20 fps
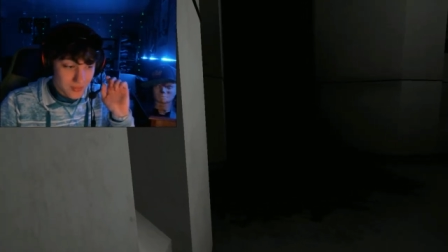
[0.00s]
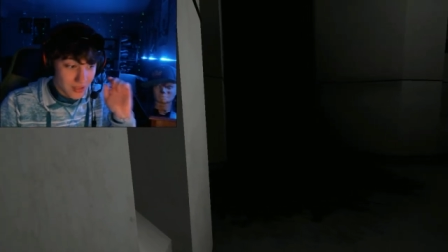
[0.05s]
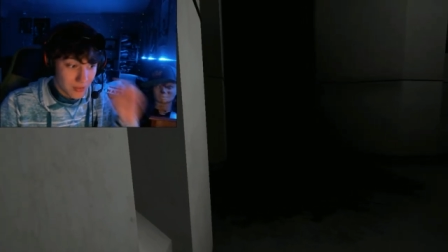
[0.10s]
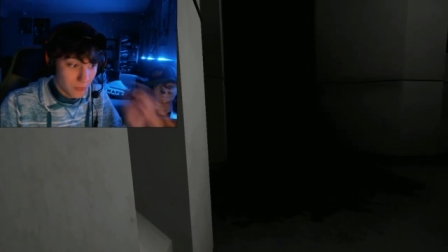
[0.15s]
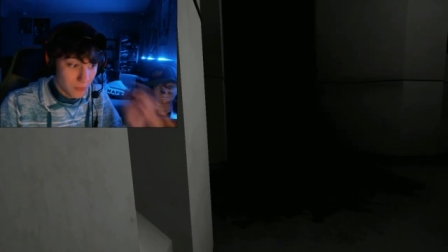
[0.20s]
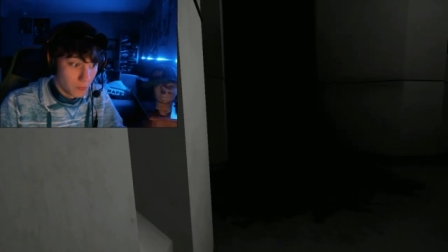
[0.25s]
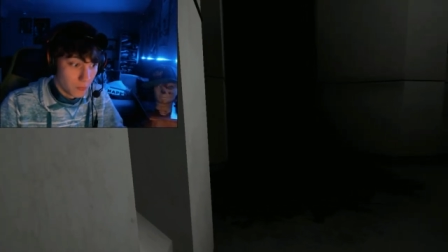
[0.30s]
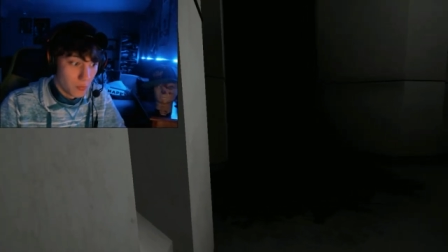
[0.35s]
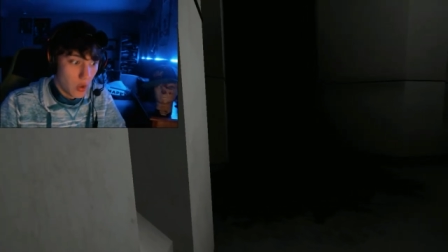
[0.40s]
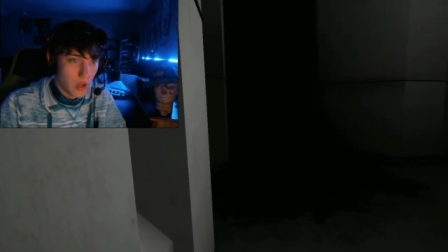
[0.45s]

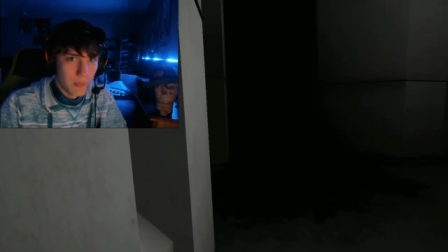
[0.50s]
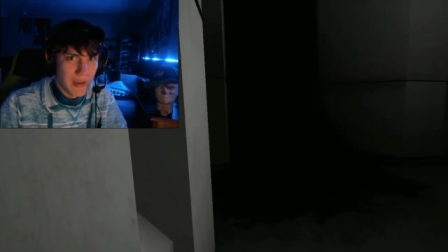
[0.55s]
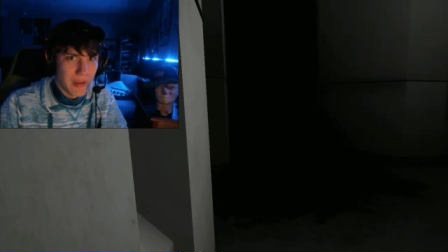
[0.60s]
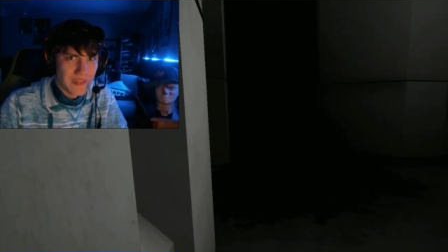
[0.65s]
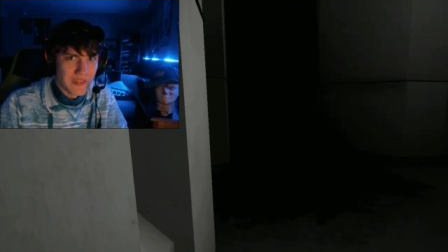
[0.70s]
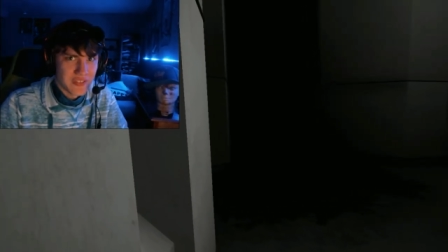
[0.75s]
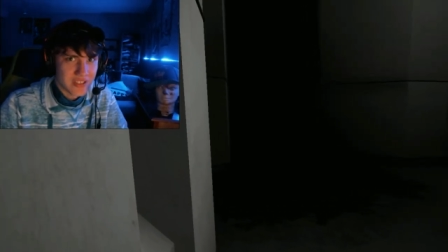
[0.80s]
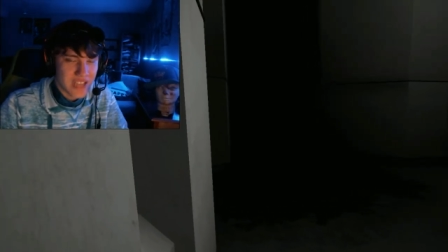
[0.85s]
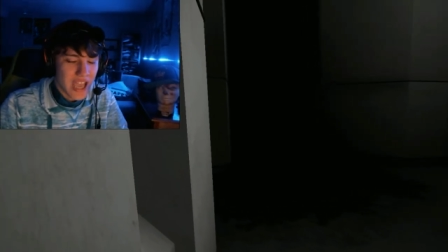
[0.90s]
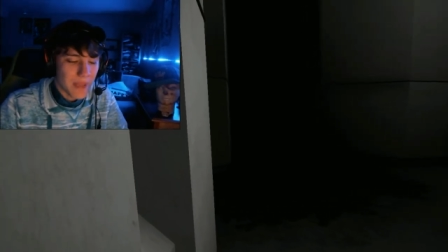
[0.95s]
well about
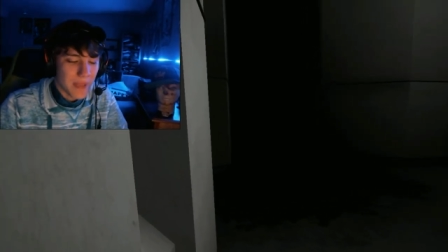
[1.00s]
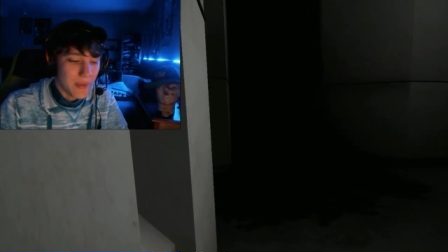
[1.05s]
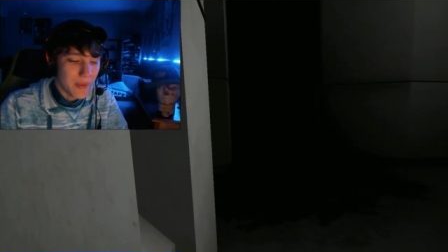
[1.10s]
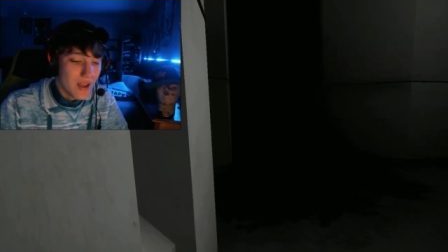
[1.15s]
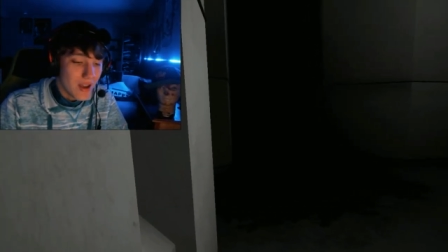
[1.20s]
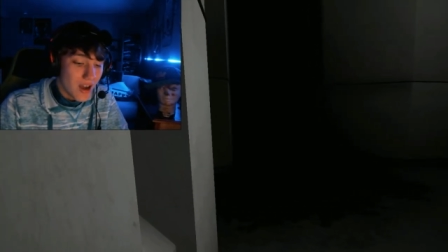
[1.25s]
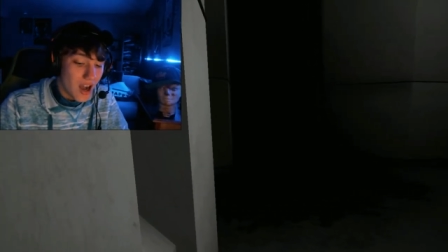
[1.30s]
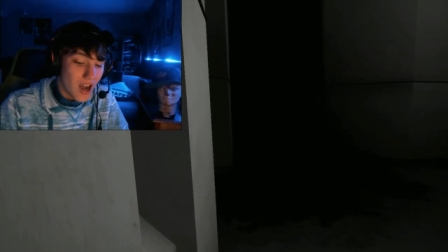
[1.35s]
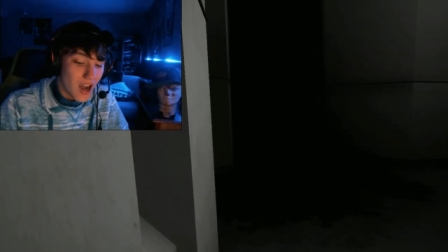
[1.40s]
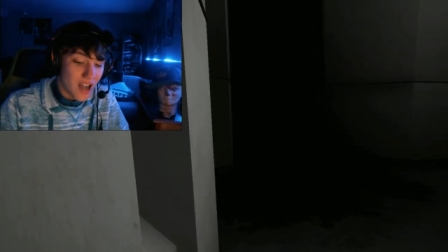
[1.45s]
this game.
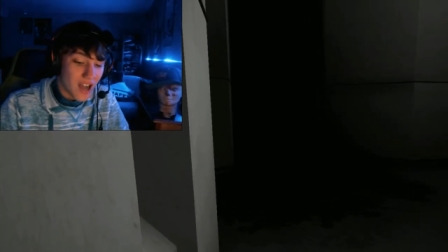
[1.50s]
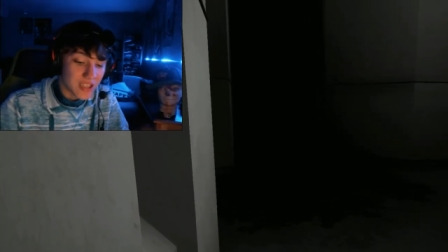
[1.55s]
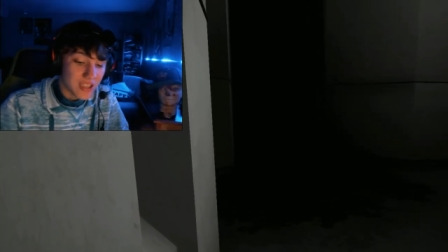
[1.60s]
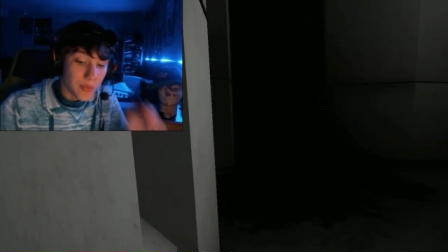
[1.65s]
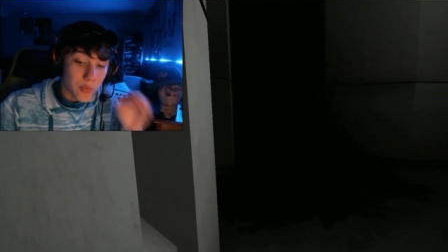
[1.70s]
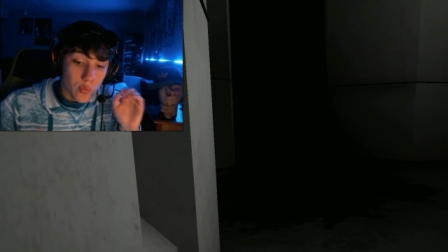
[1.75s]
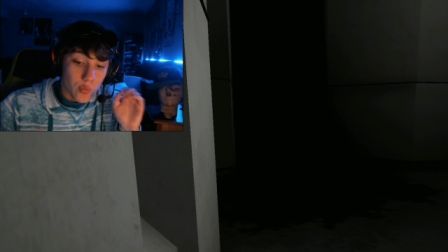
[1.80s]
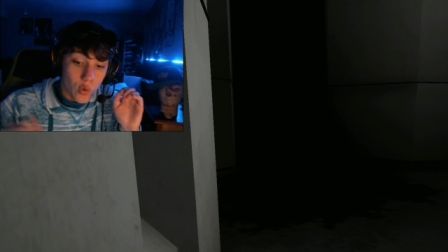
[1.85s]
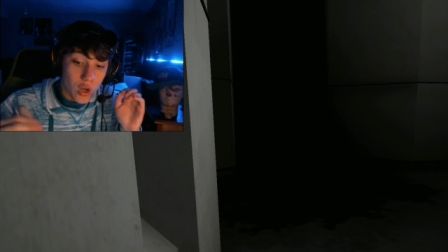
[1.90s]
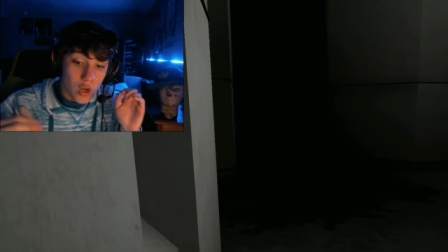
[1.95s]
Uh, tell
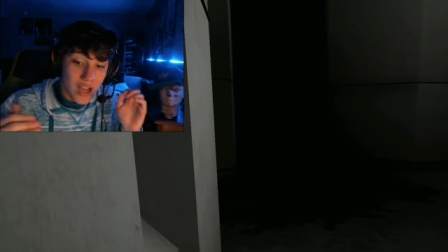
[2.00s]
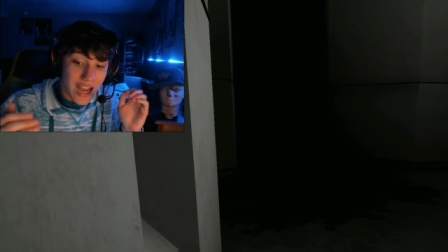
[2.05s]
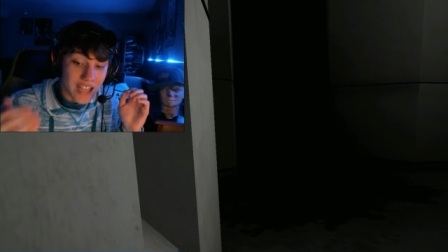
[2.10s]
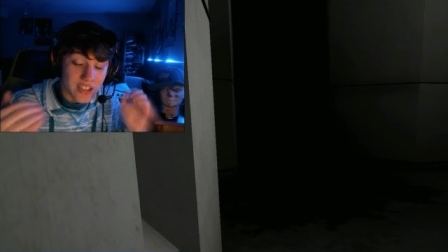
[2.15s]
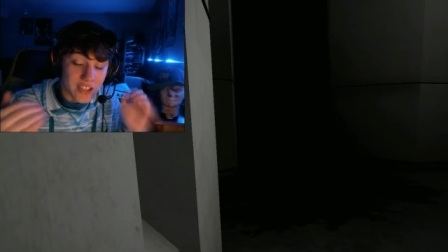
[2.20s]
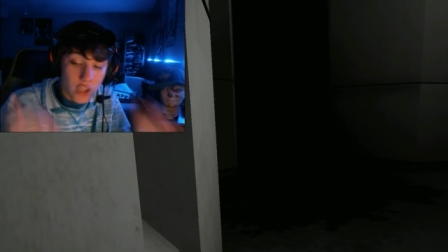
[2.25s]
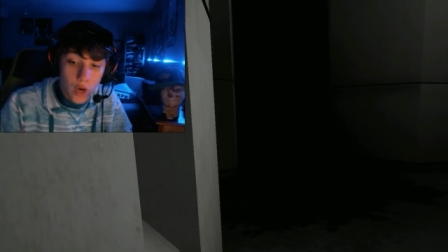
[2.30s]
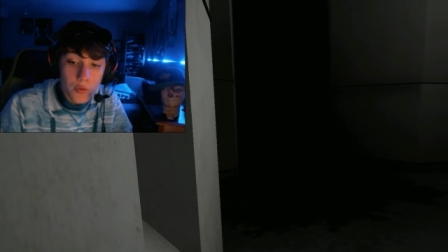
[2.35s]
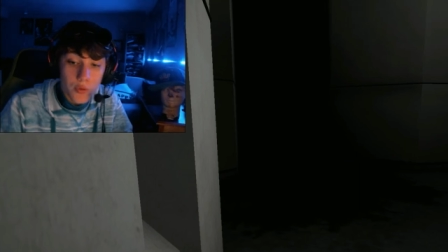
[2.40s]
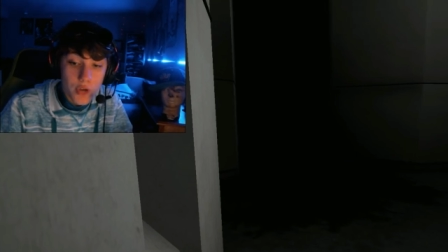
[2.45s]
me what I
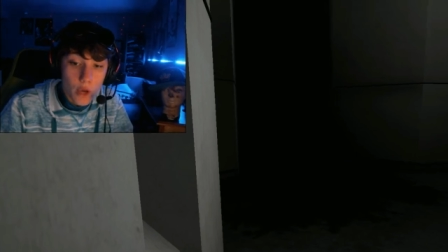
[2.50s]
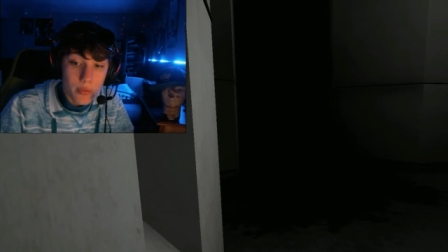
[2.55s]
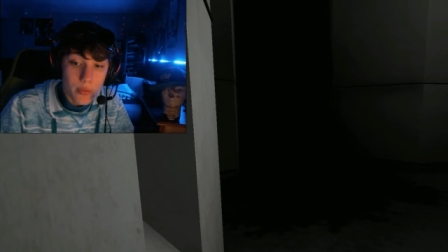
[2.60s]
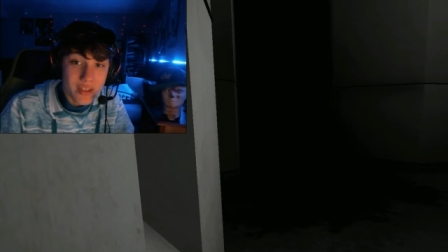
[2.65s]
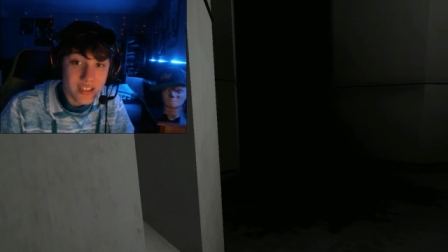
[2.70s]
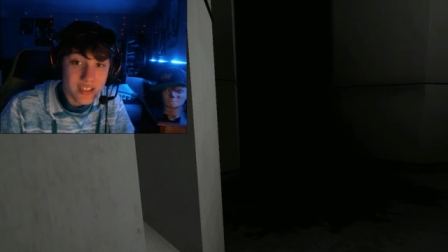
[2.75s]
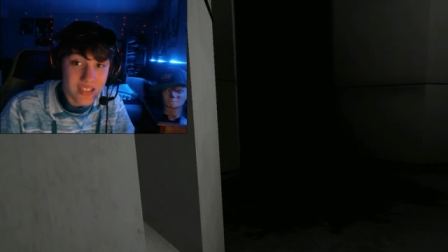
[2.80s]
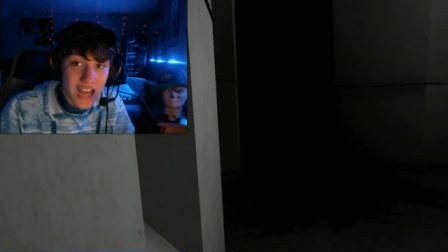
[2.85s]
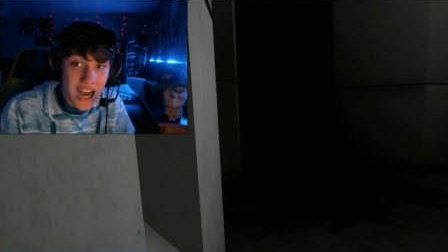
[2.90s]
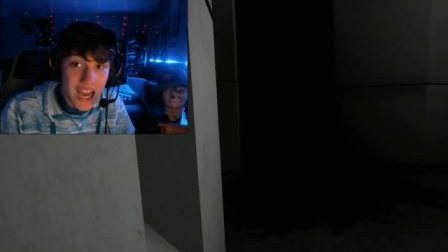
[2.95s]
don't know
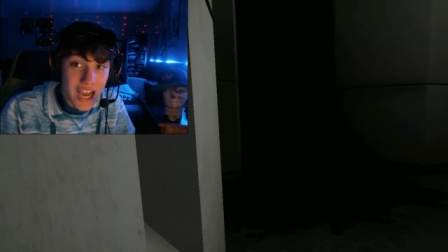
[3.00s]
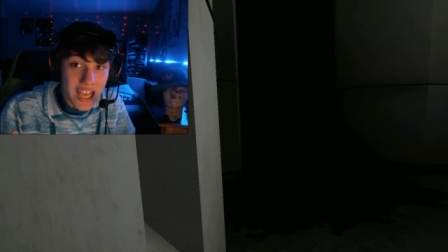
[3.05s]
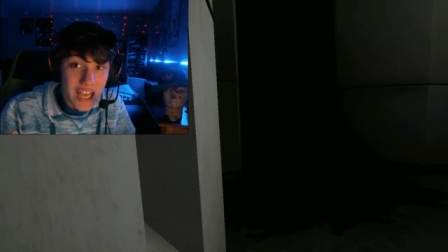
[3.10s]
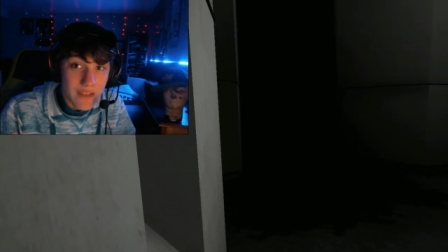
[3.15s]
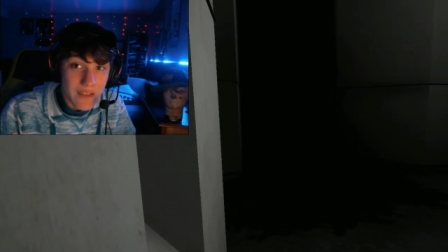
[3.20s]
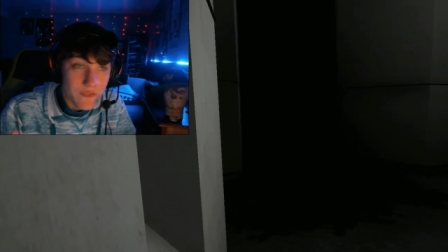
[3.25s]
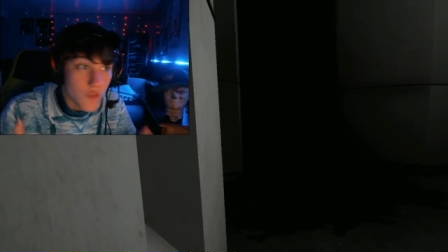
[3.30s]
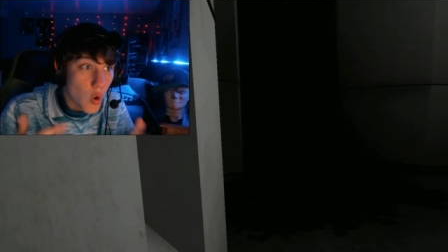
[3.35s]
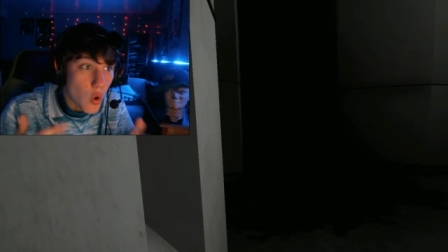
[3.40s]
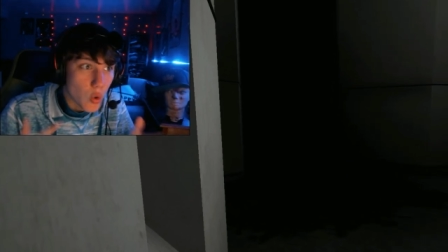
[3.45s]
because I
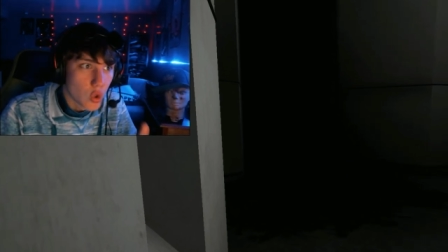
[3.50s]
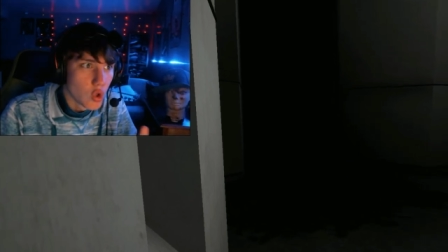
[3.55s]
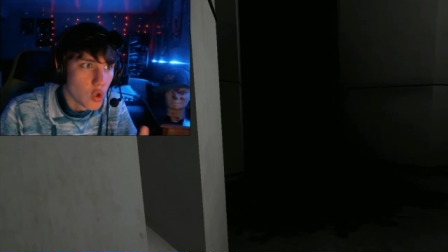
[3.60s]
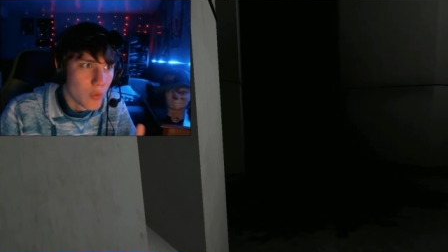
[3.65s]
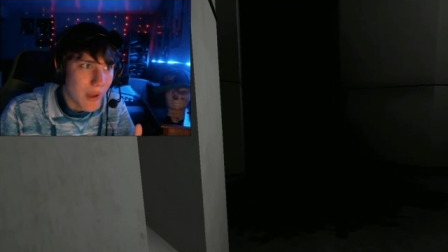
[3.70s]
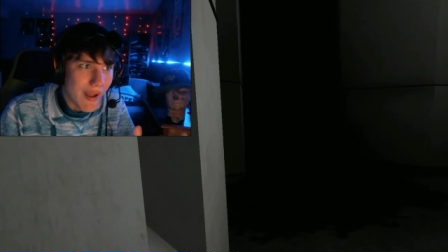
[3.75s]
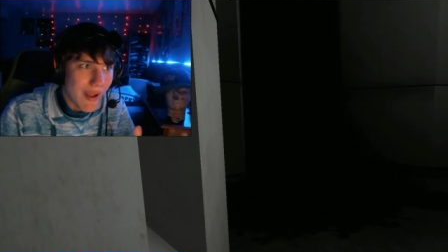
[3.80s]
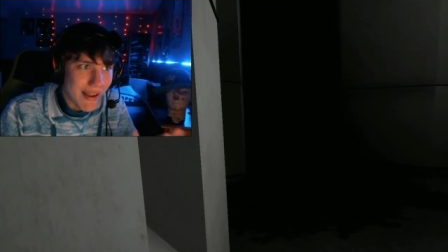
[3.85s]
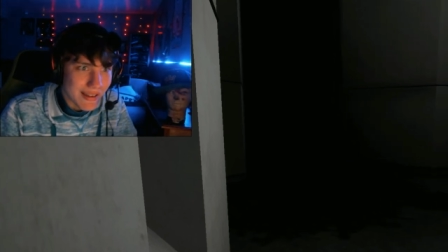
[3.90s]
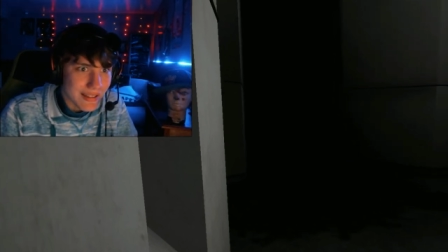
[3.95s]
have no clue
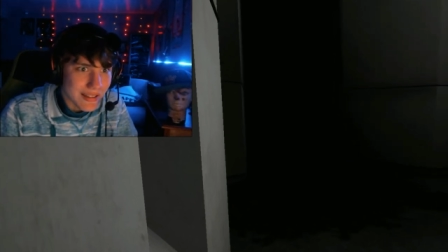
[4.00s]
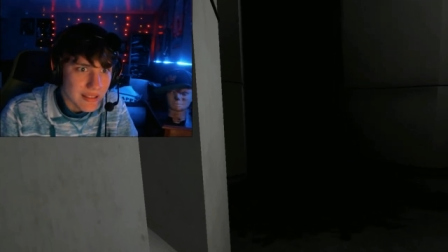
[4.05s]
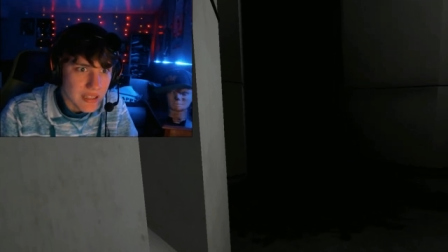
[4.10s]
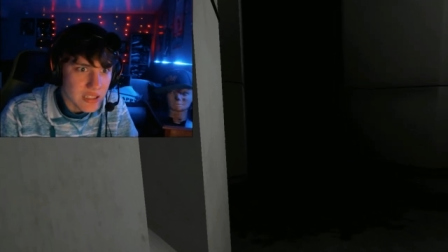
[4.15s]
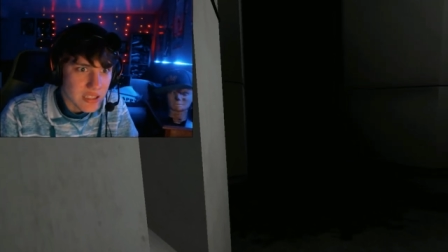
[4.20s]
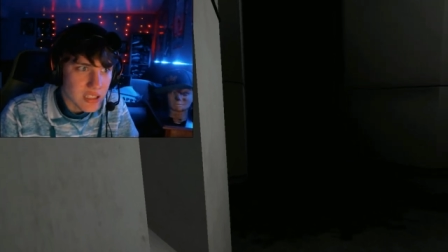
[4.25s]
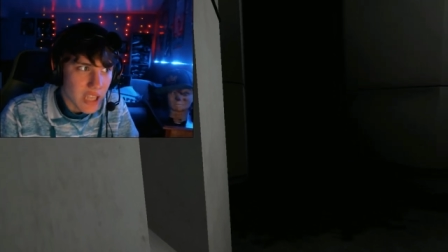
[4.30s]
about any of this,